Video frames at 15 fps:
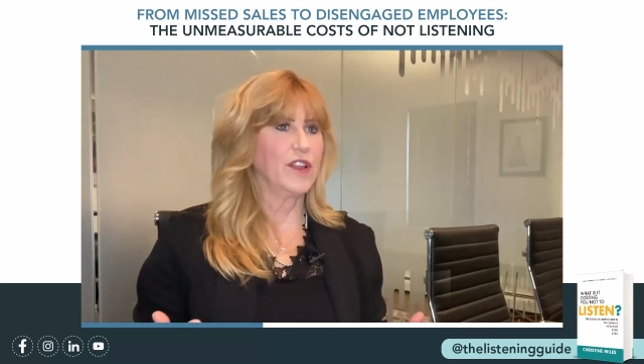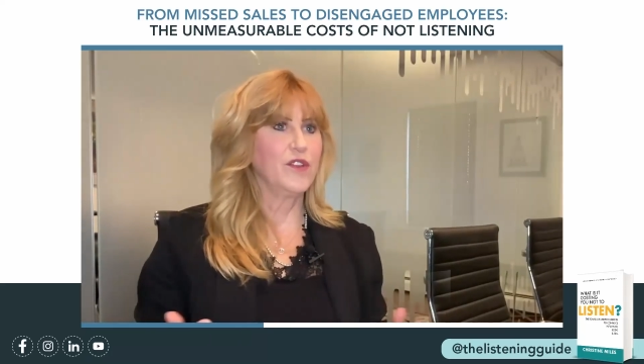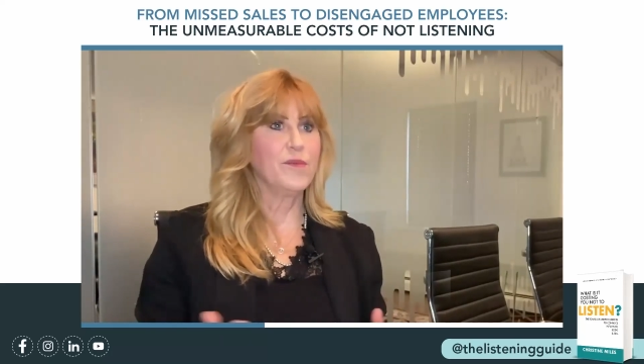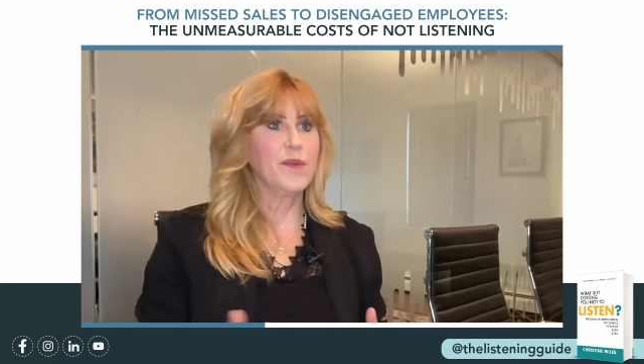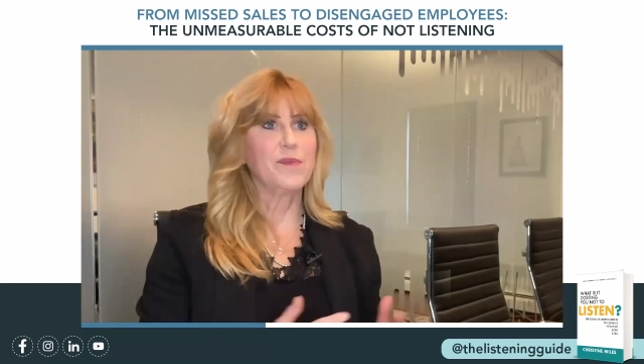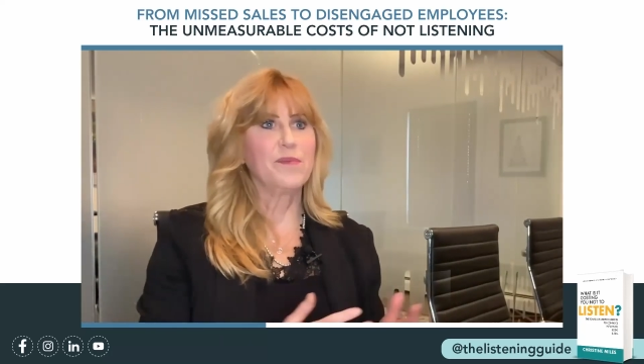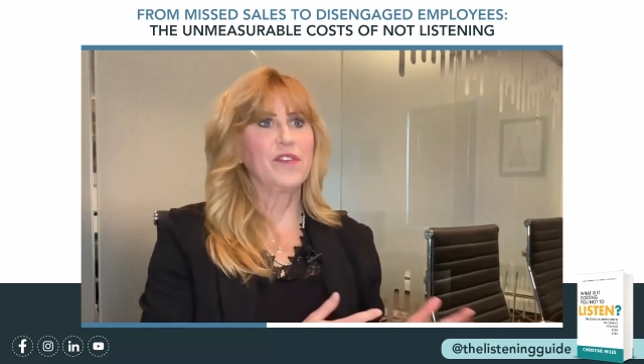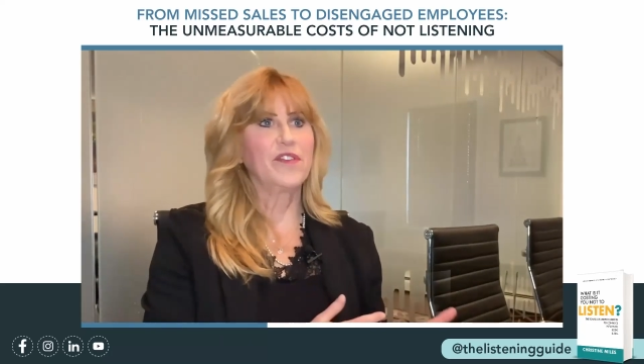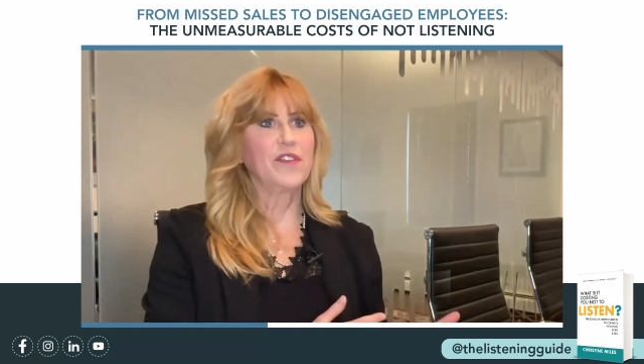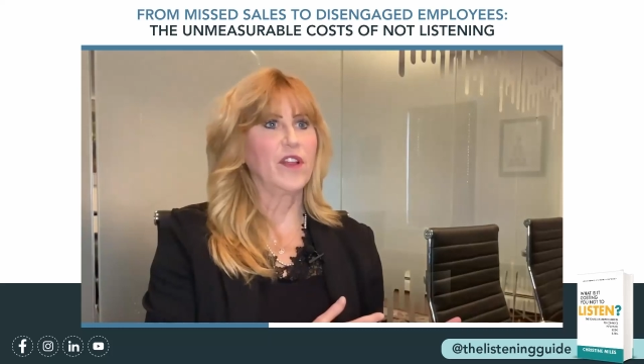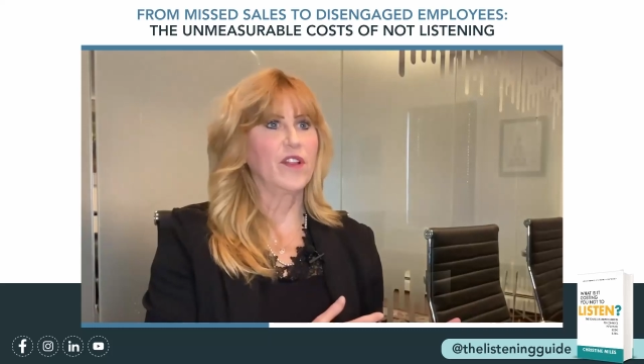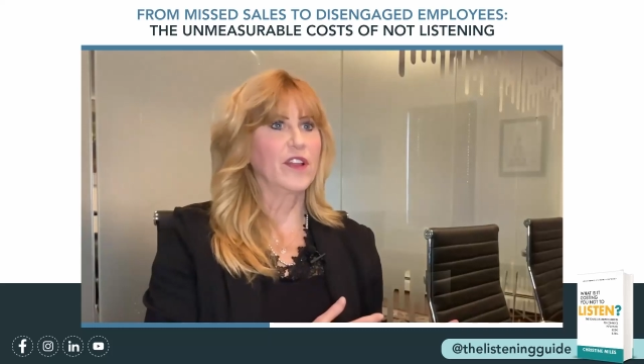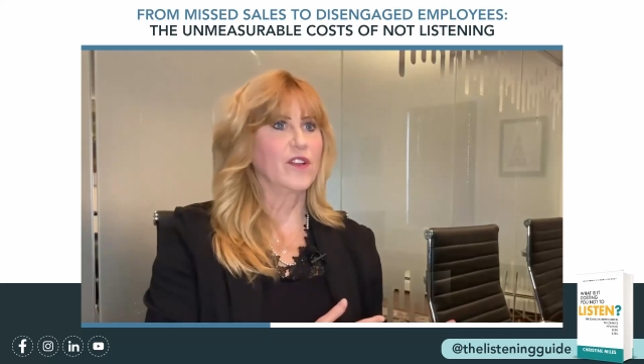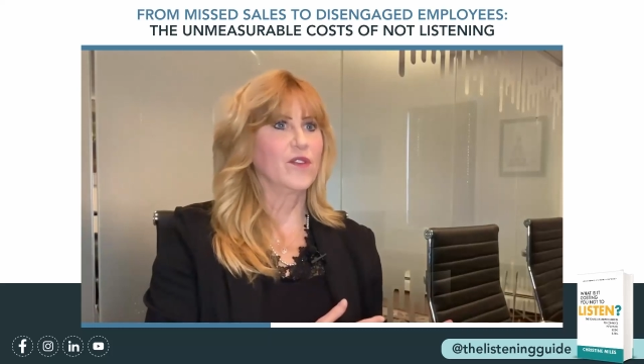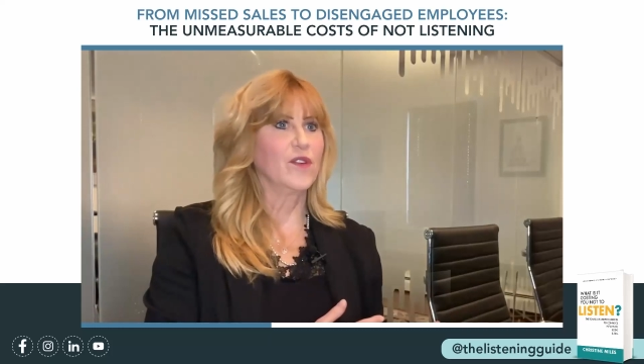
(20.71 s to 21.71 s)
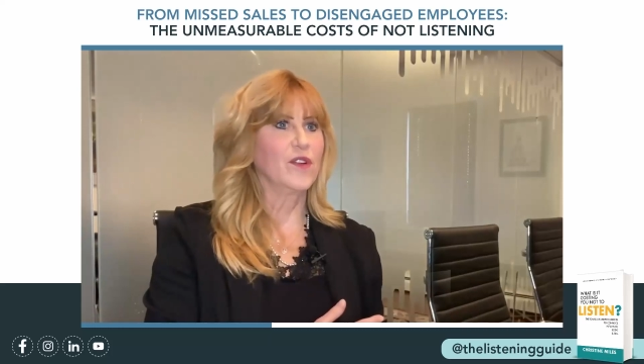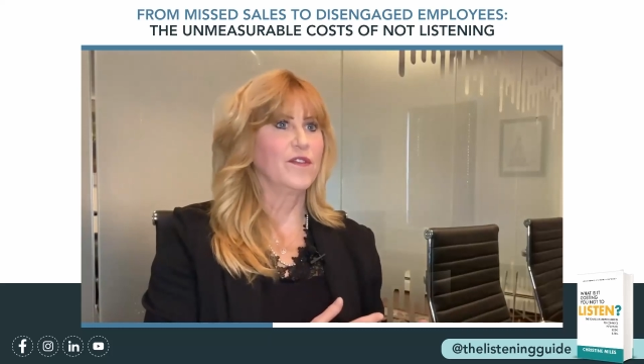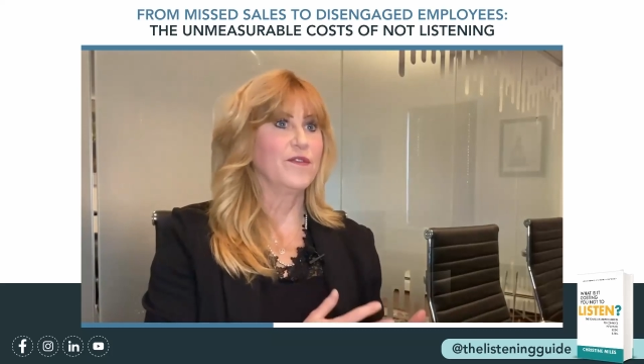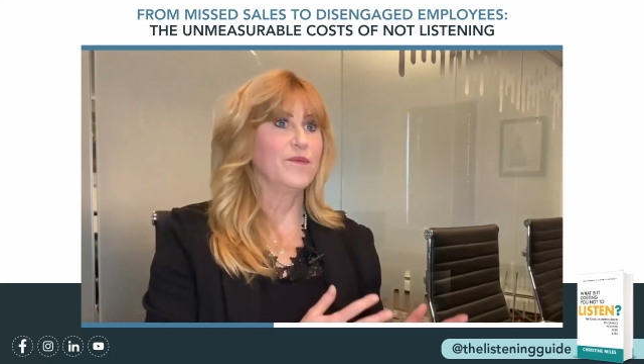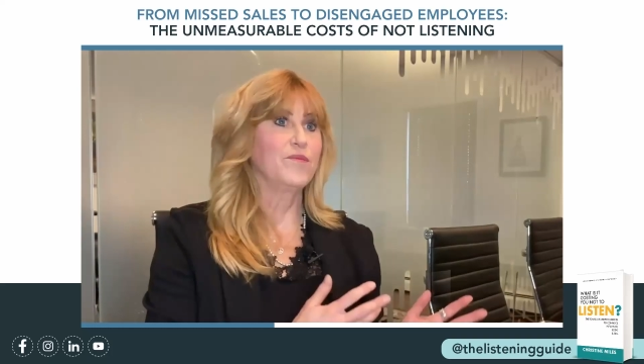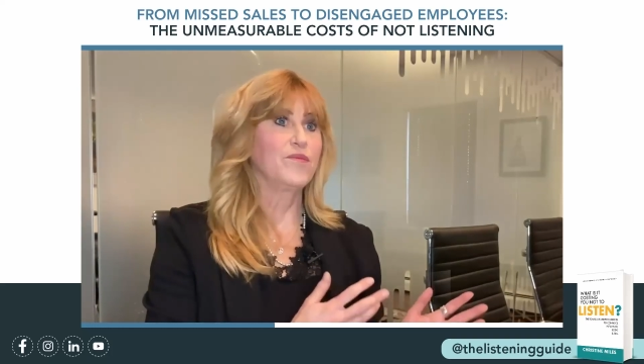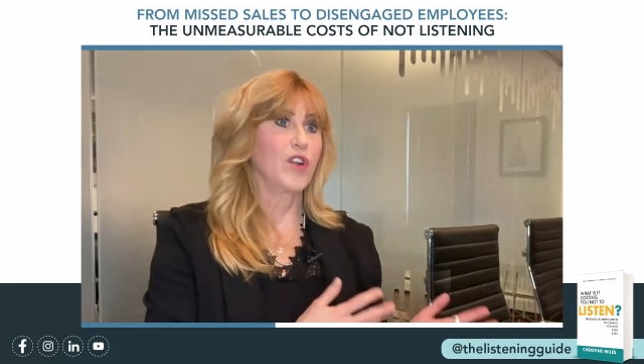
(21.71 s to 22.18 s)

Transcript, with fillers: You might be selling on